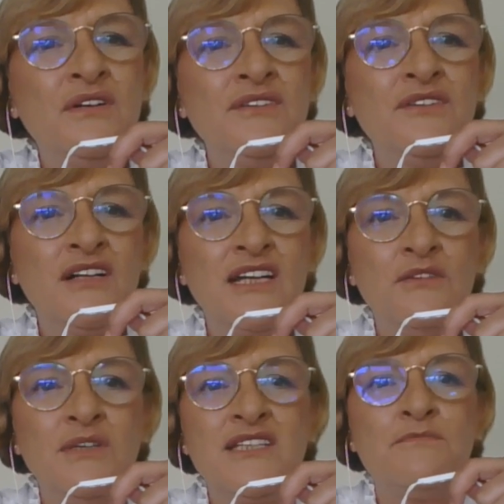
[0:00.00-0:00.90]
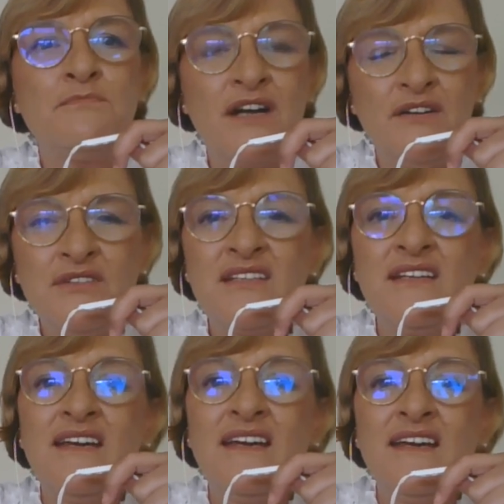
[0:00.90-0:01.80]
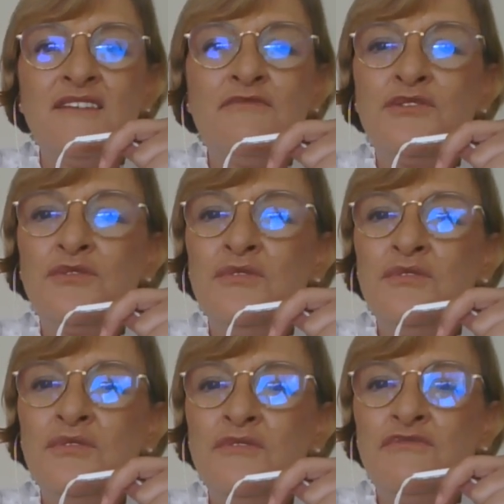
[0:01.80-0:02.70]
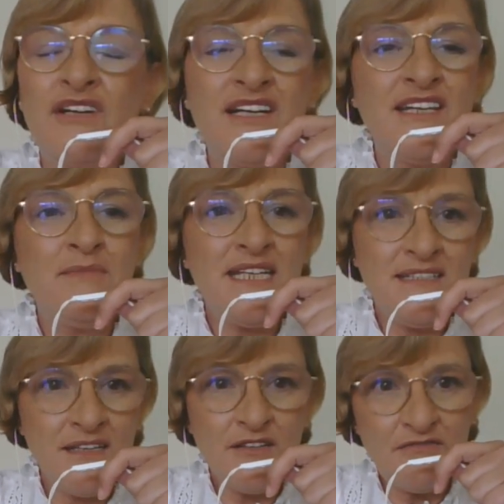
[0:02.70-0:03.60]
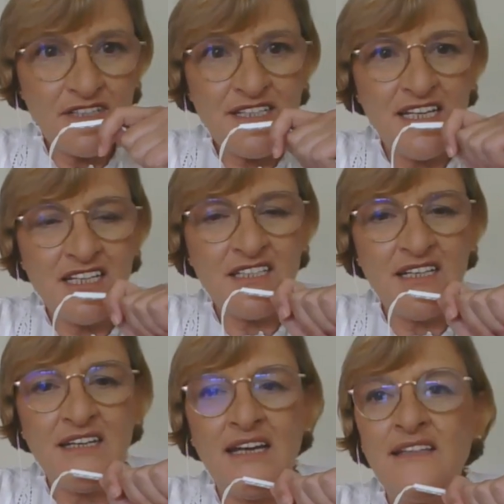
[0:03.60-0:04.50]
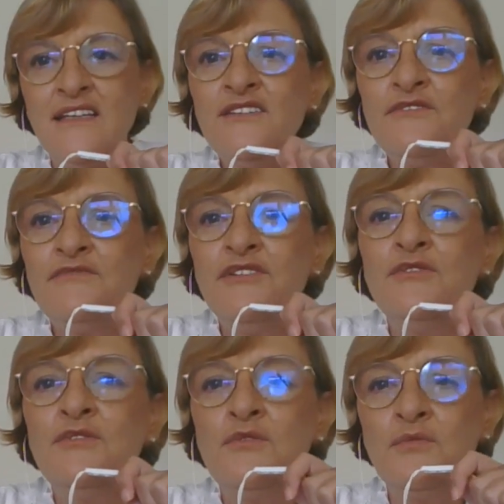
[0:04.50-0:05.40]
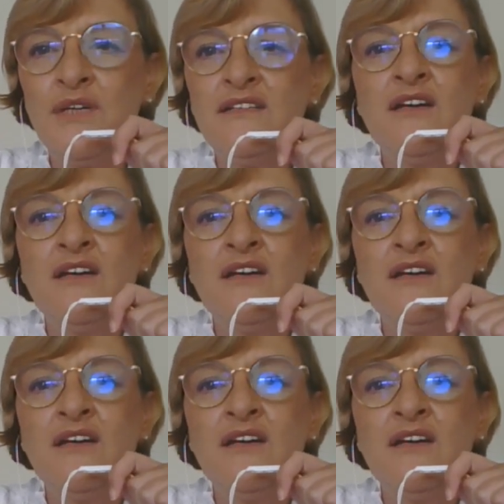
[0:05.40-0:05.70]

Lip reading: on Talking with Sprout for an amazing conversation and interview with